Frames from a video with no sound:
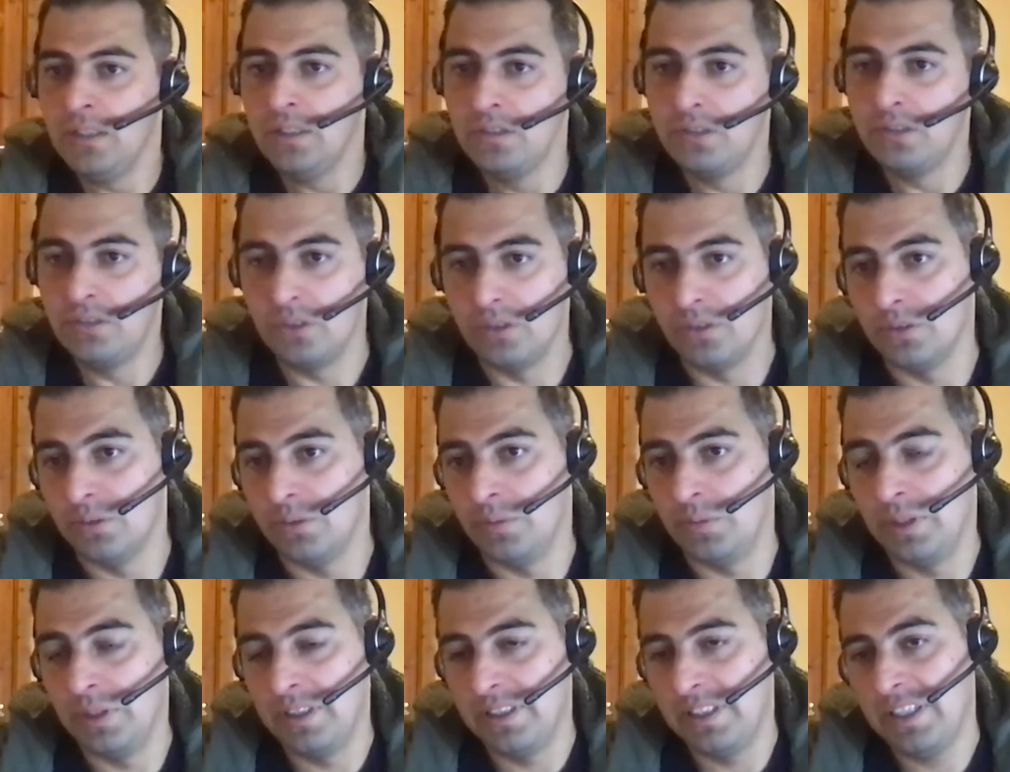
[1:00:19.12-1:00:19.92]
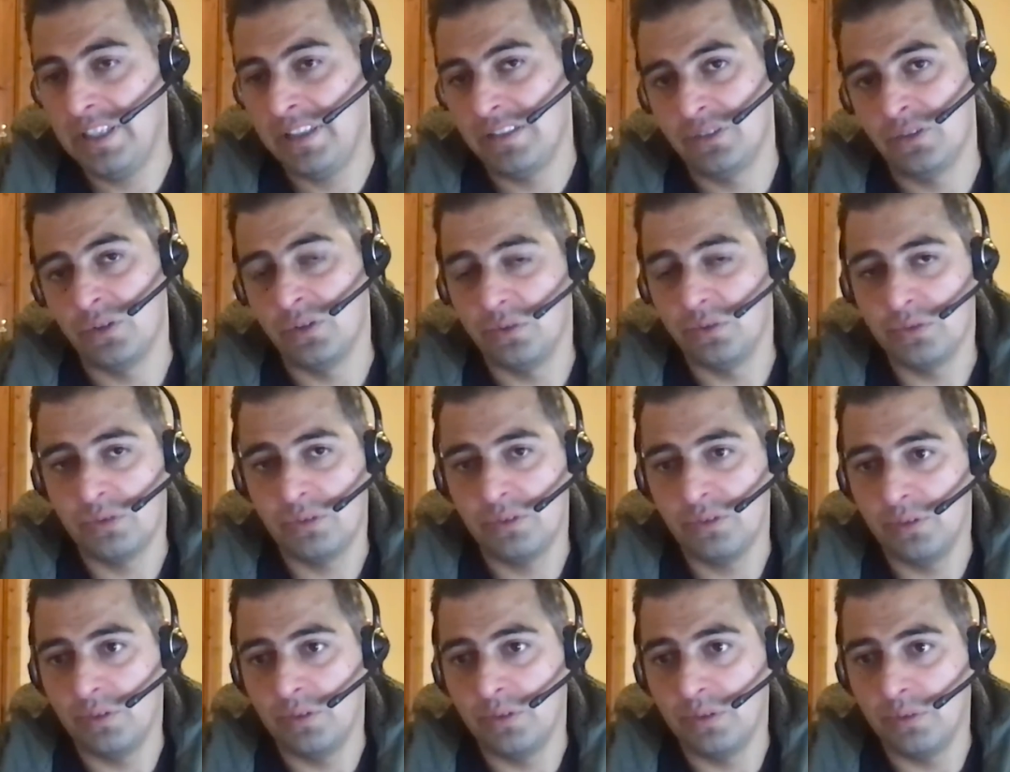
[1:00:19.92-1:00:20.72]
So yeah,
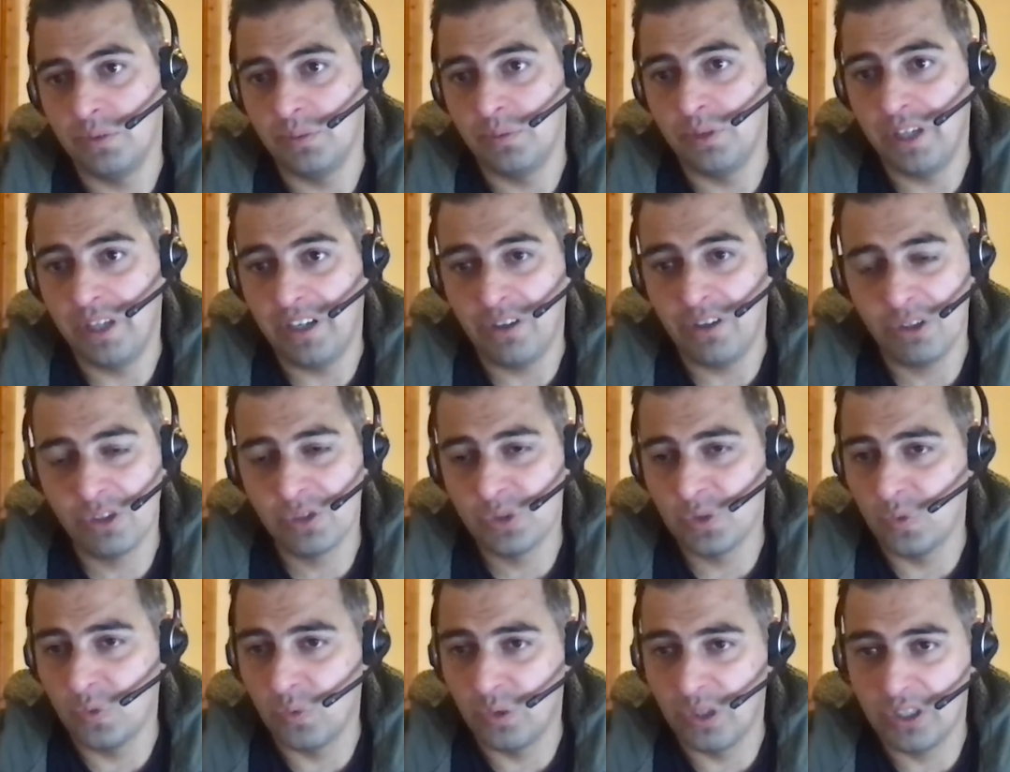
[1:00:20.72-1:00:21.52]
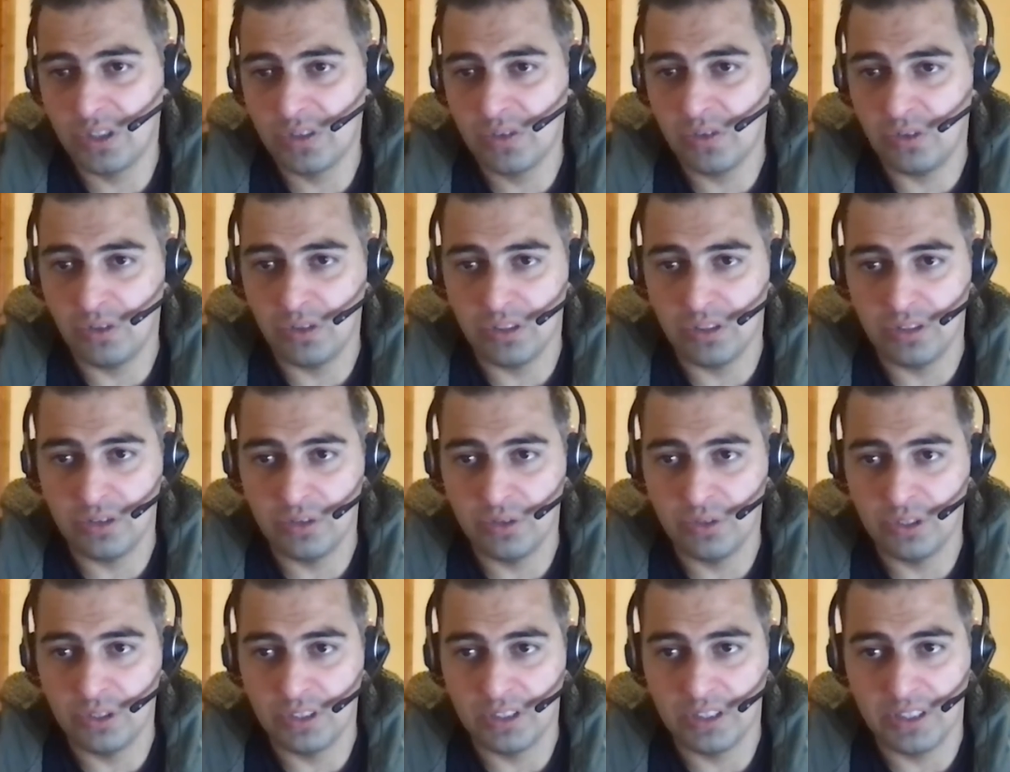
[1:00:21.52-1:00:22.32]
so and also work on
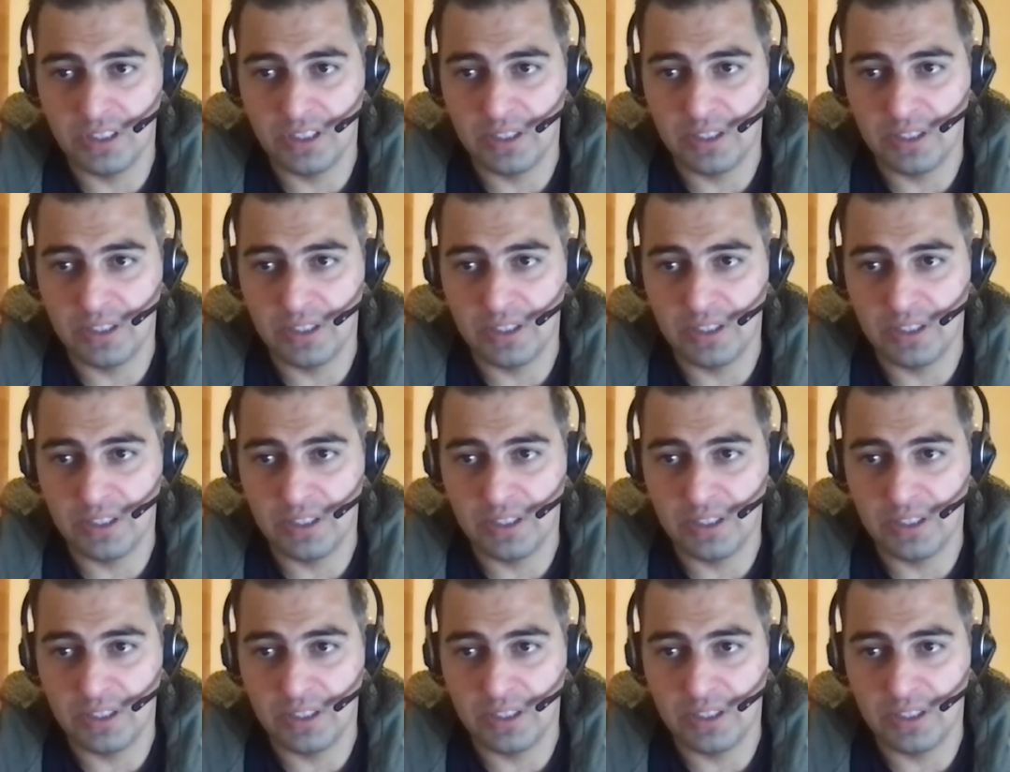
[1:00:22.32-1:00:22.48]
your